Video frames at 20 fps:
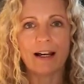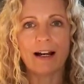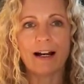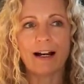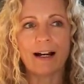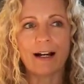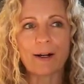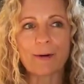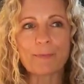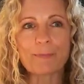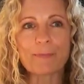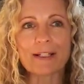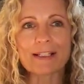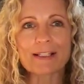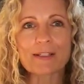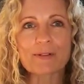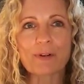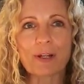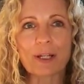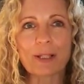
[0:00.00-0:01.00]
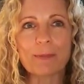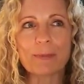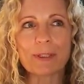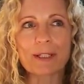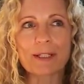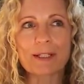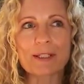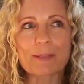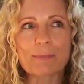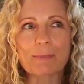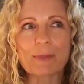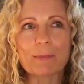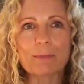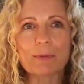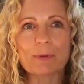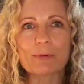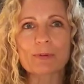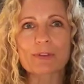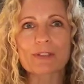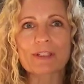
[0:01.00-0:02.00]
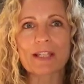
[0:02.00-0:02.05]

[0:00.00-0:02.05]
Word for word: Um, it's funny because people will